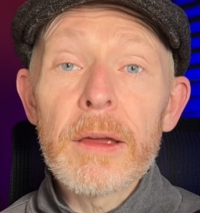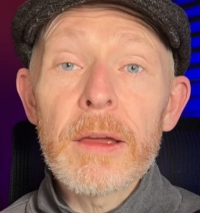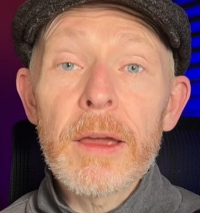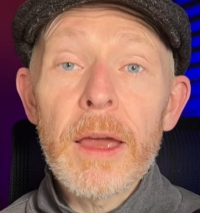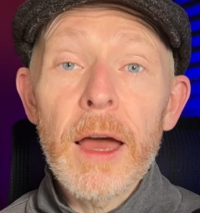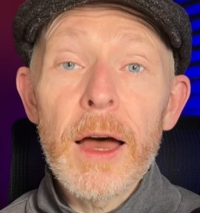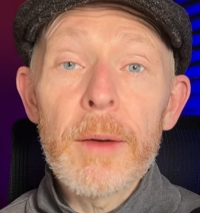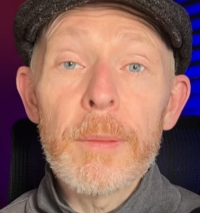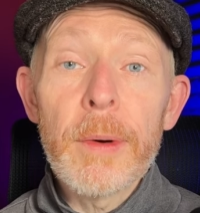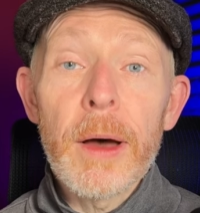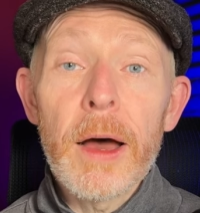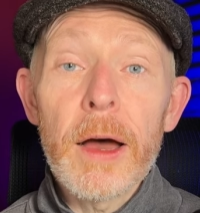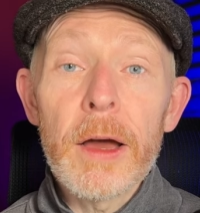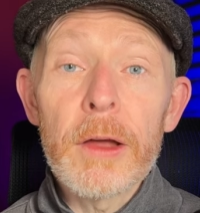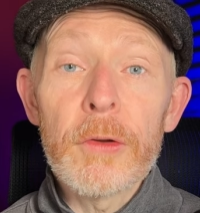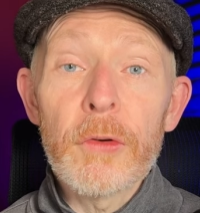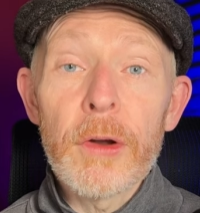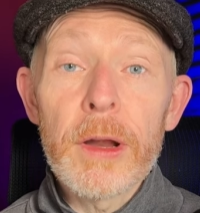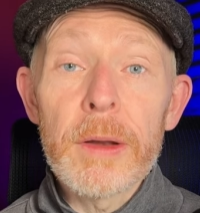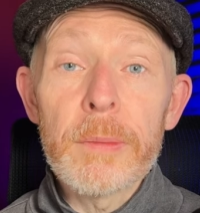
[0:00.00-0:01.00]

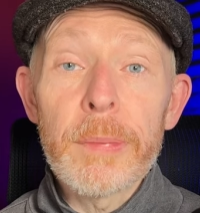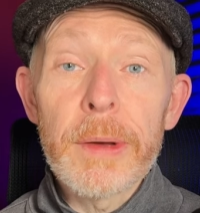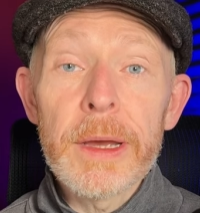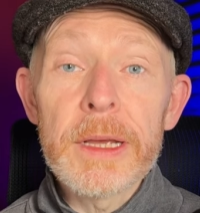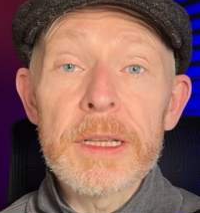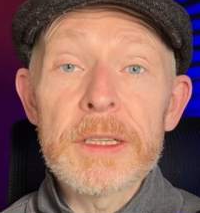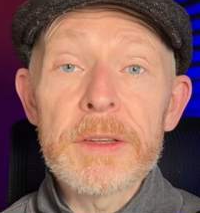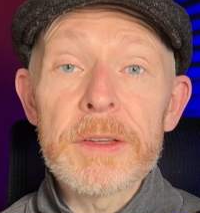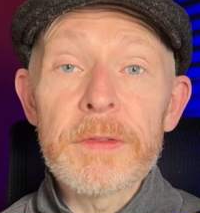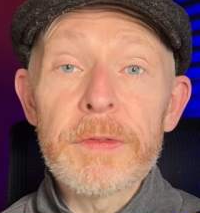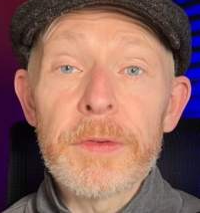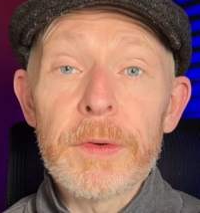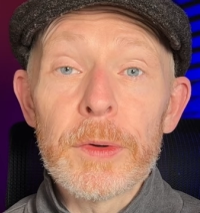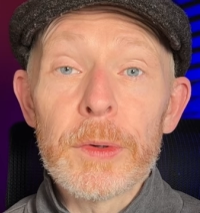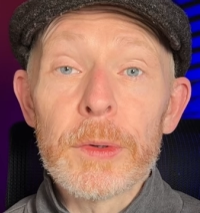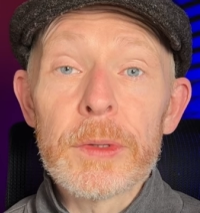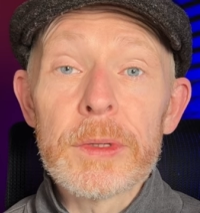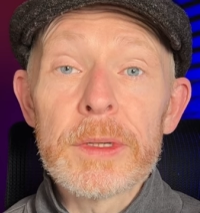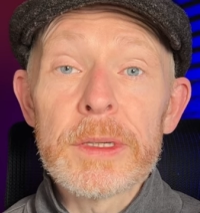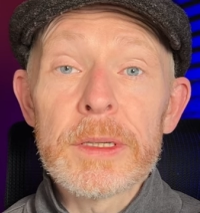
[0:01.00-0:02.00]
carbohydrate-based
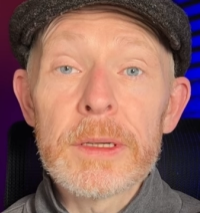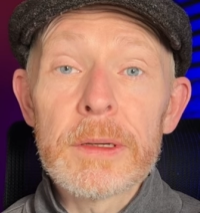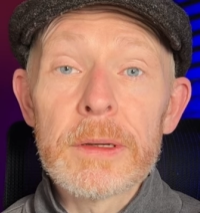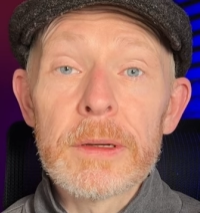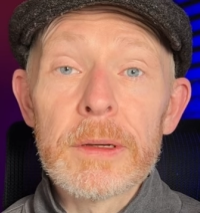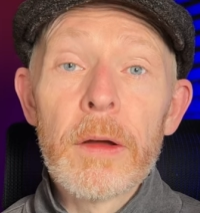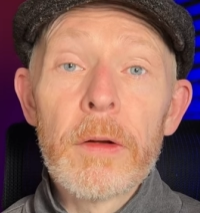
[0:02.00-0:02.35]
foods.